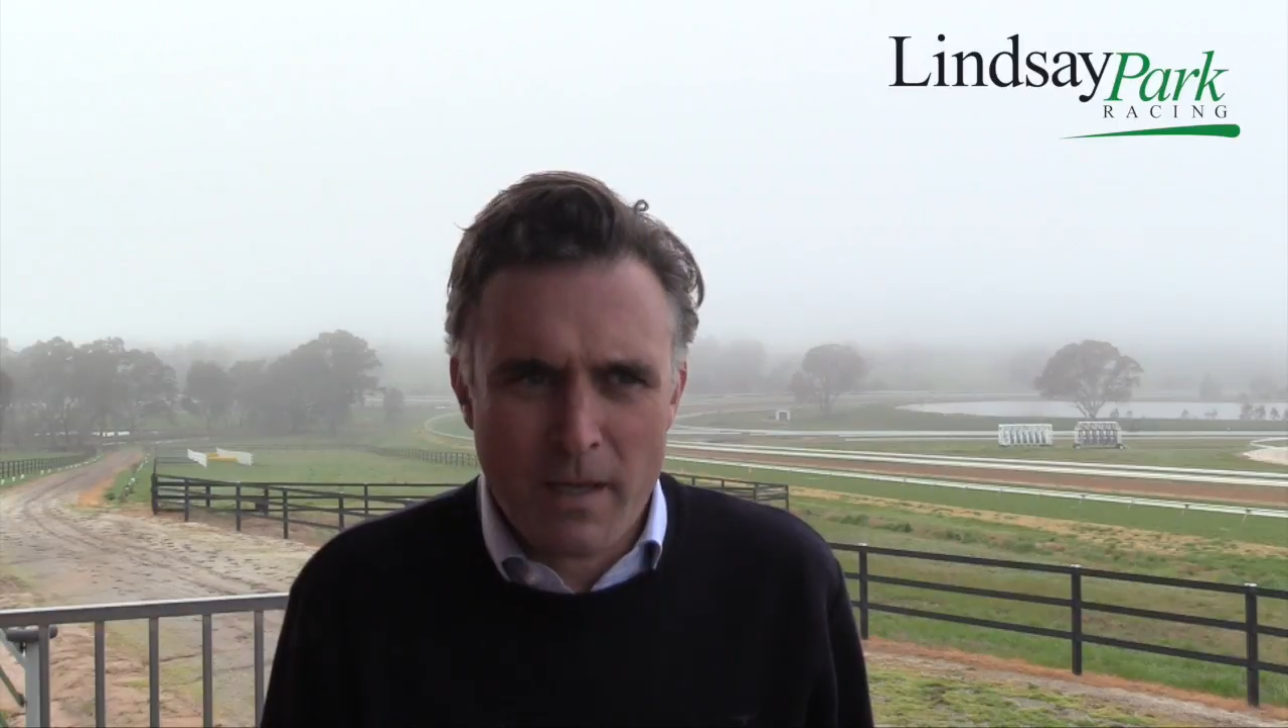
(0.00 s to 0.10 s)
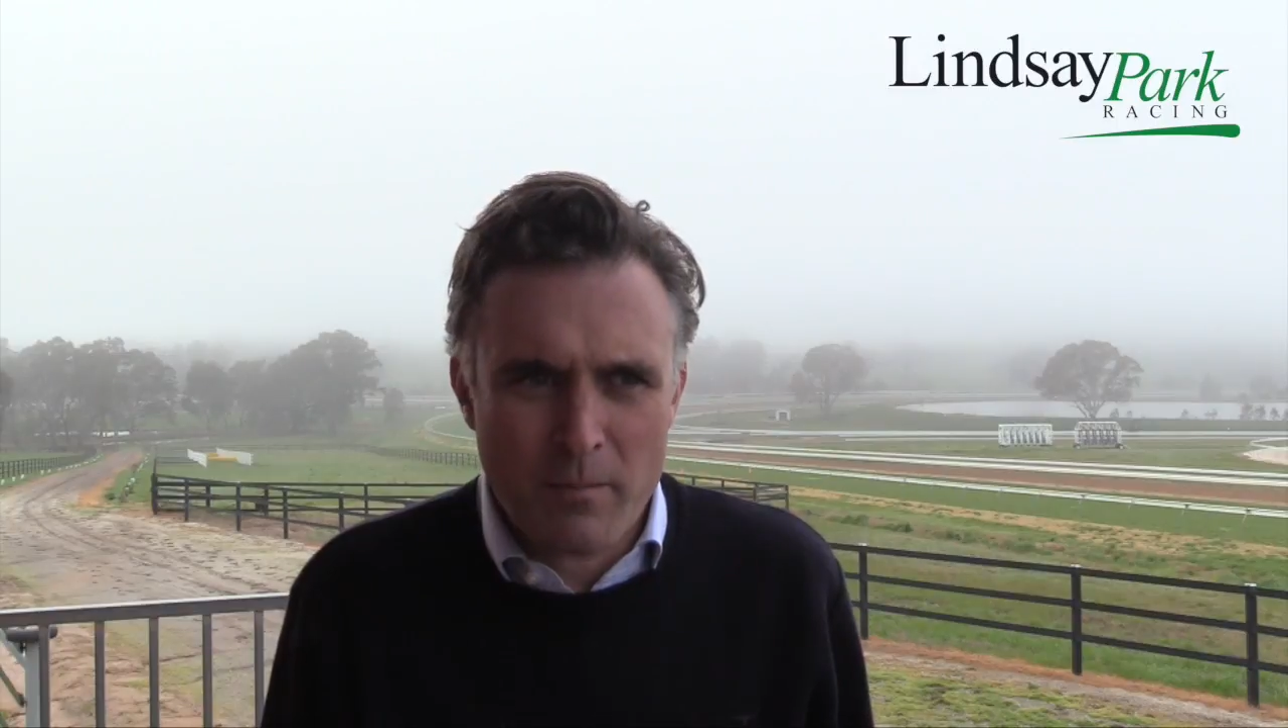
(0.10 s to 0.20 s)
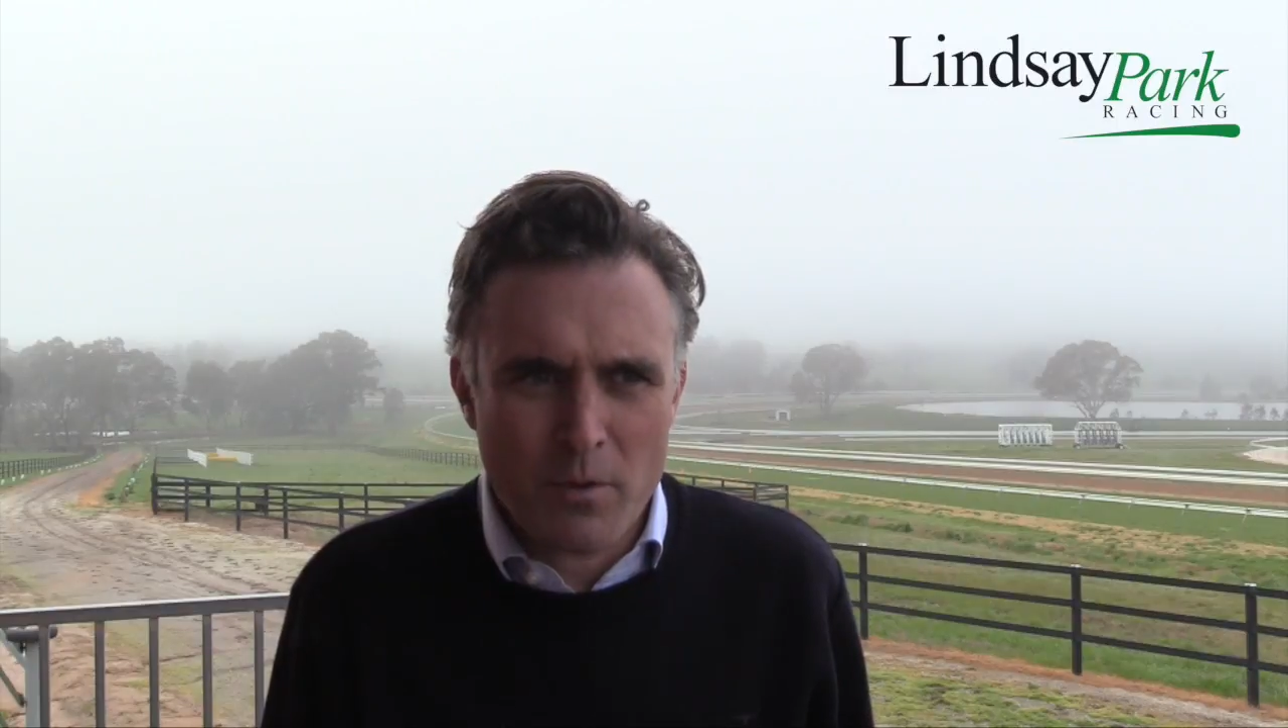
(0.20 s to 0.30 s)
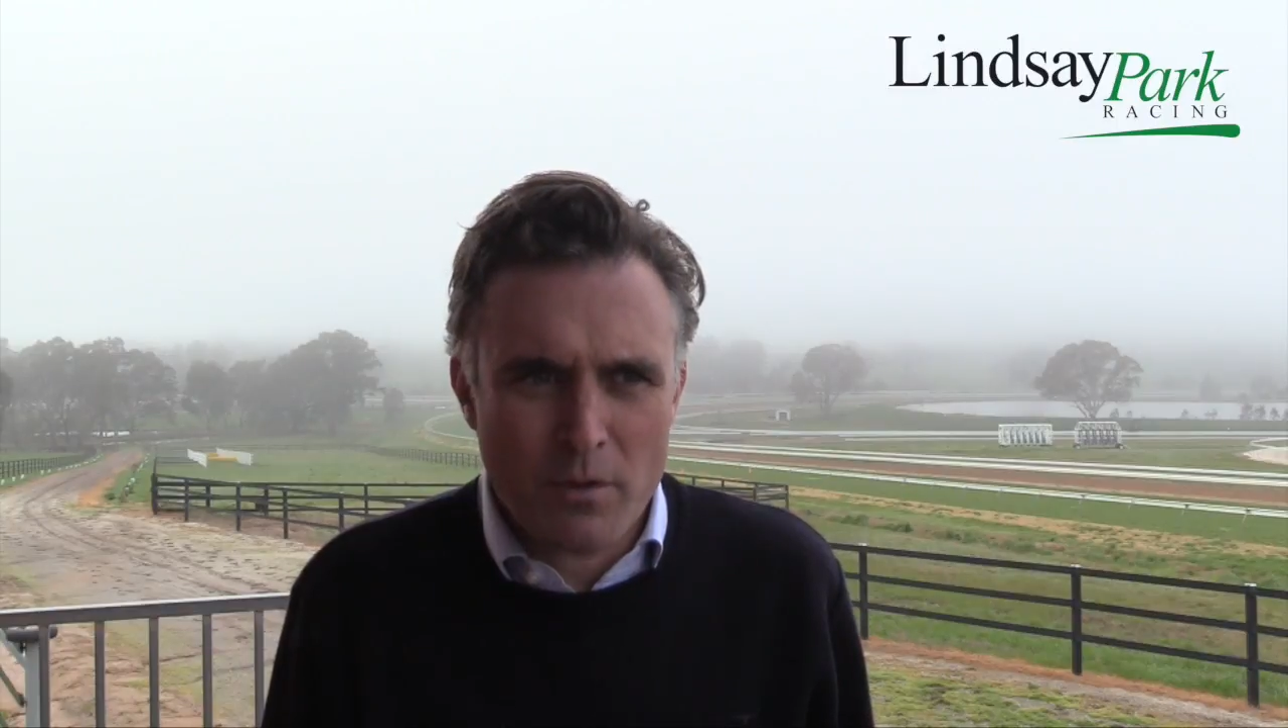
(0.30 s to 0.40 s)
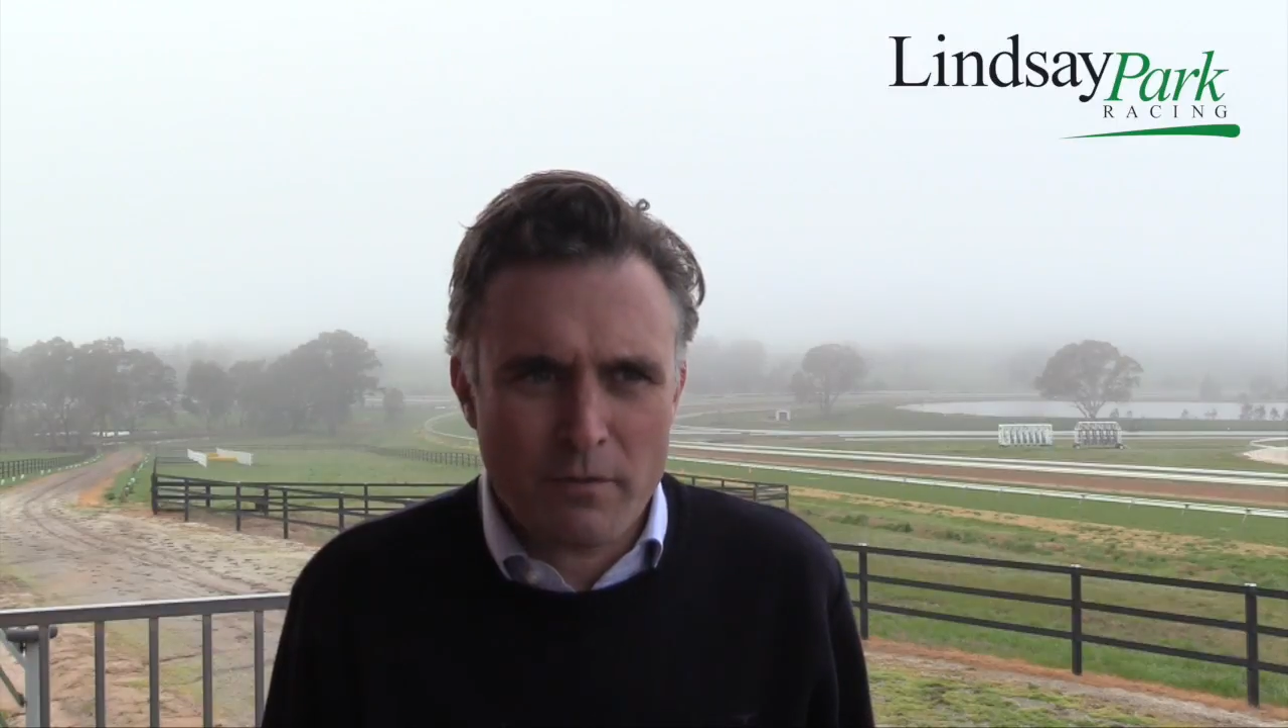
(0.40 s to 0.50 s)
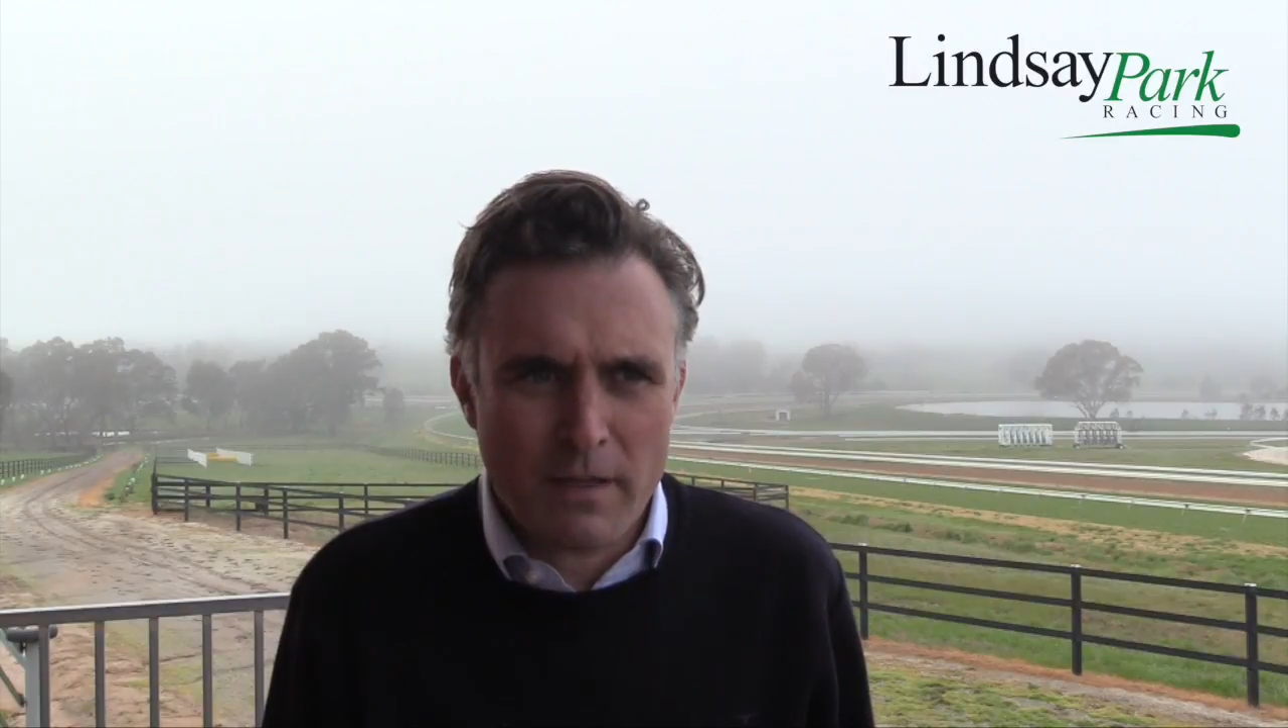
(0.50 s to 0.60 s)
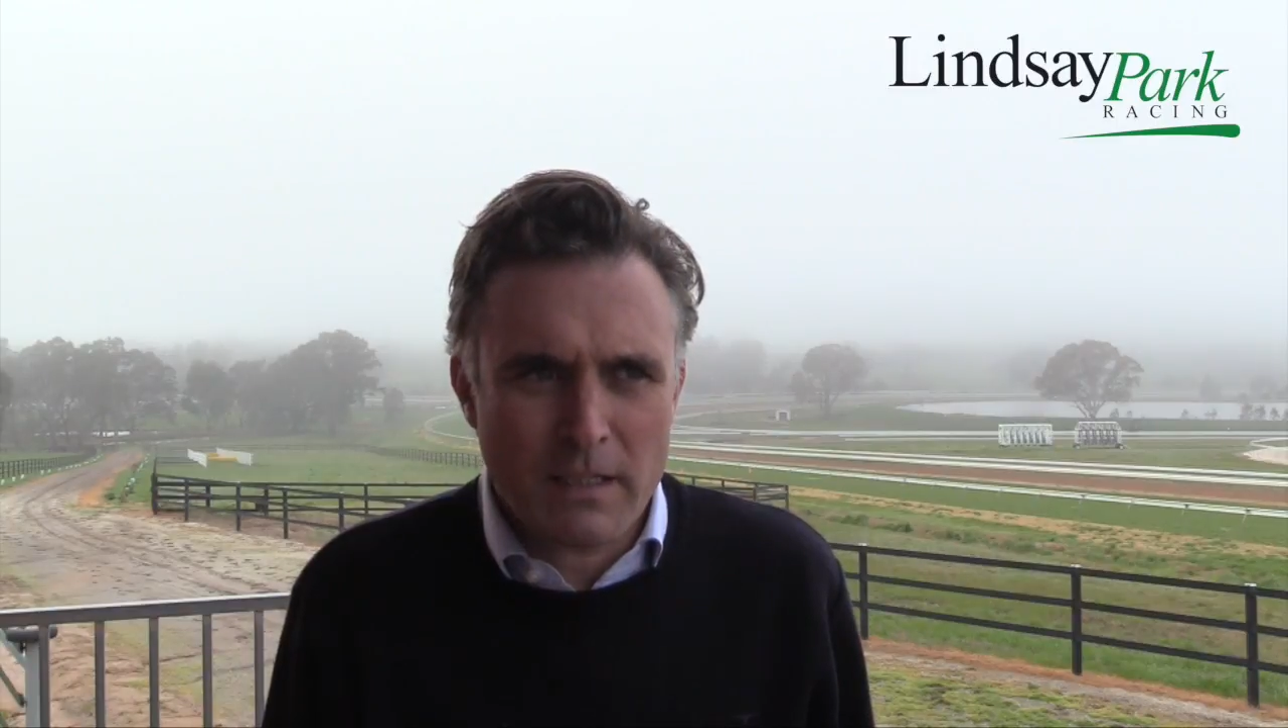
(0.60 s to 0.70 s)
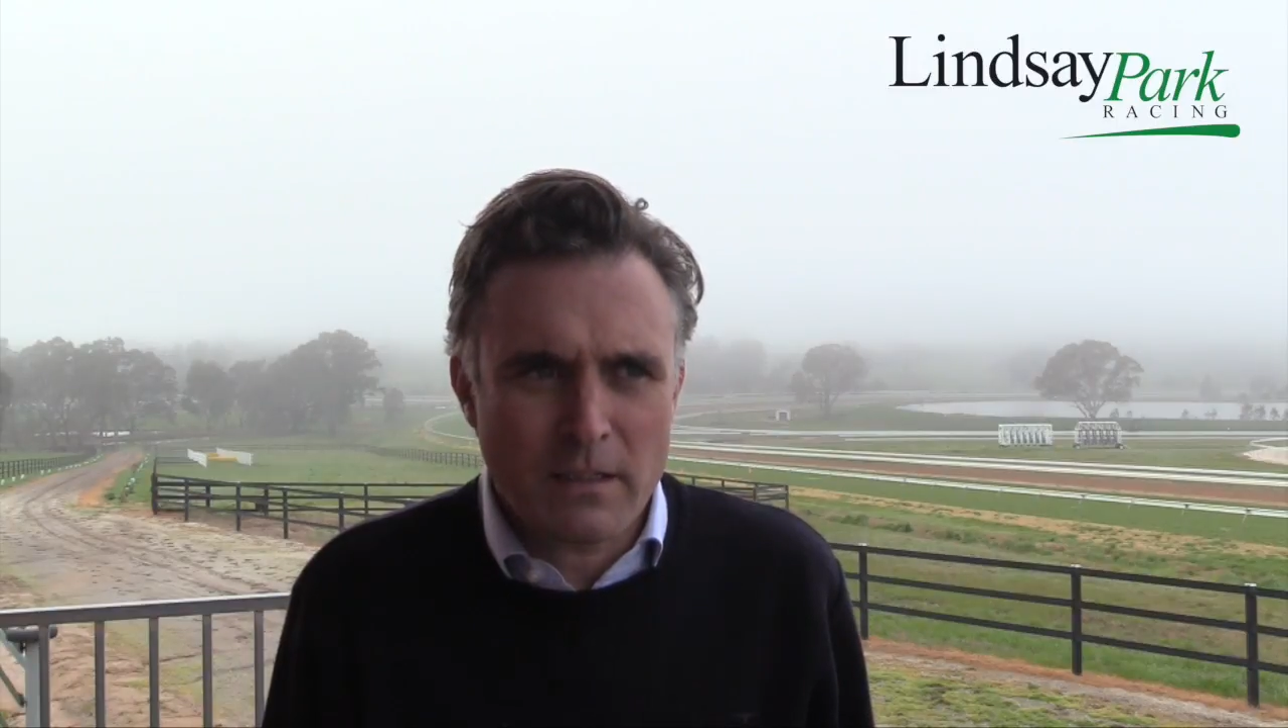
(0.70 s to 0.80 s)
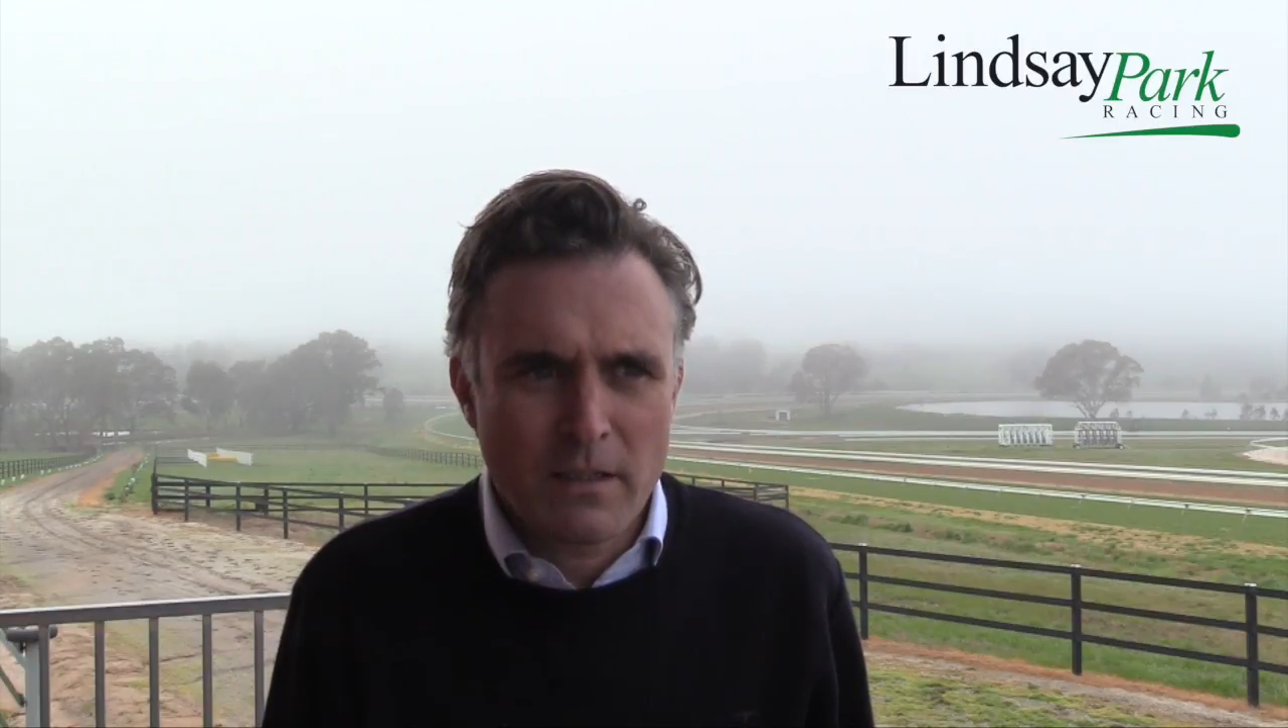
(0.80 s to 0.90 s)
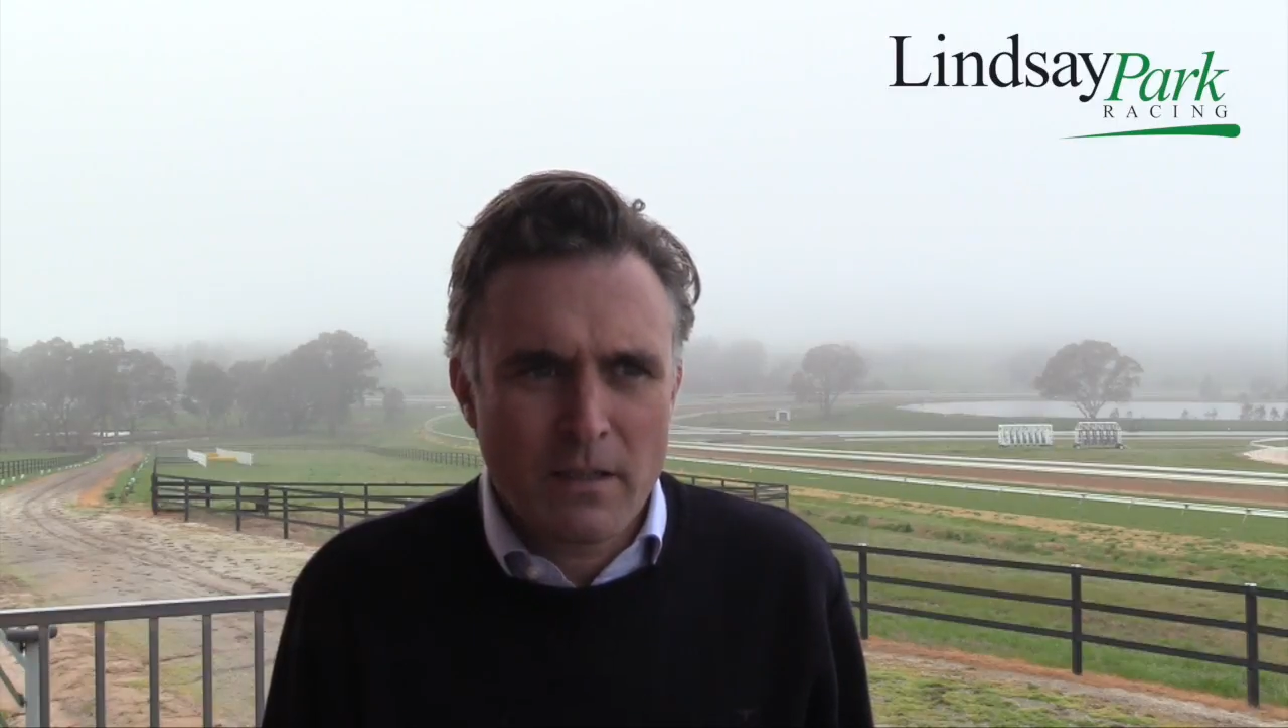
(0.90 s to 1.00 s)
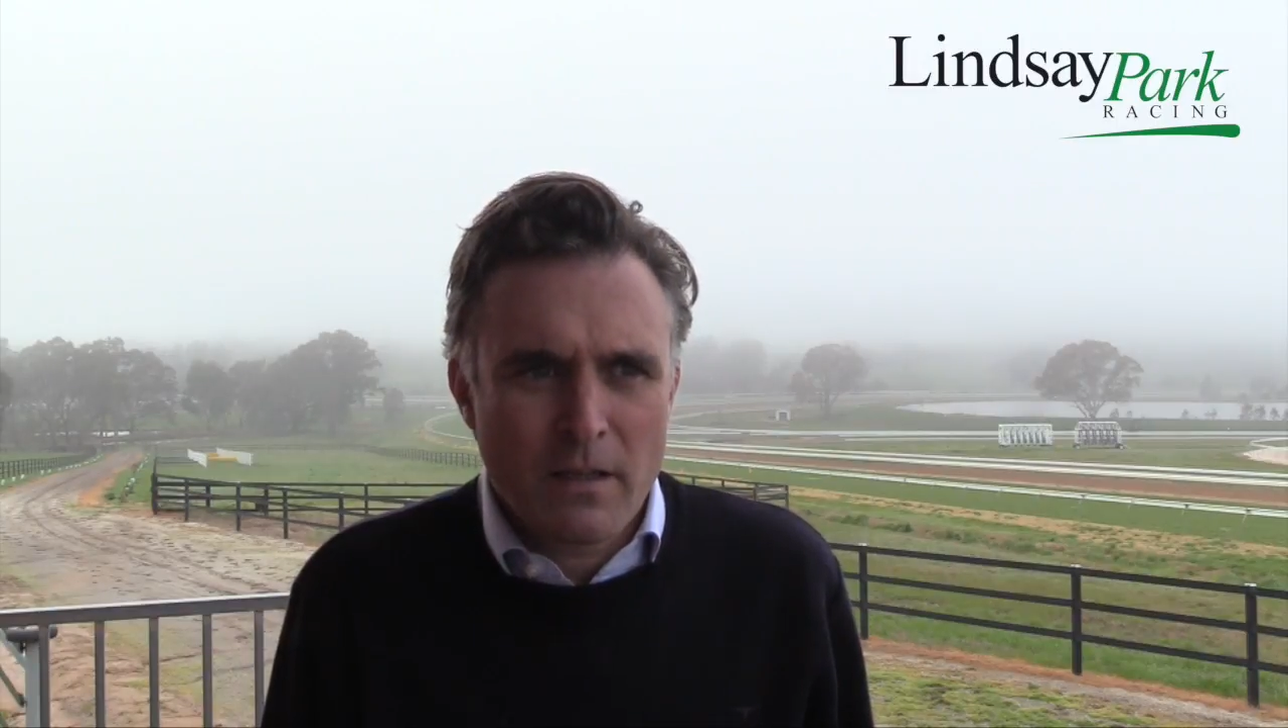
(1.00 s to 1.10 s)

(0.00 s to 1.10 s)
at Moonee Valley.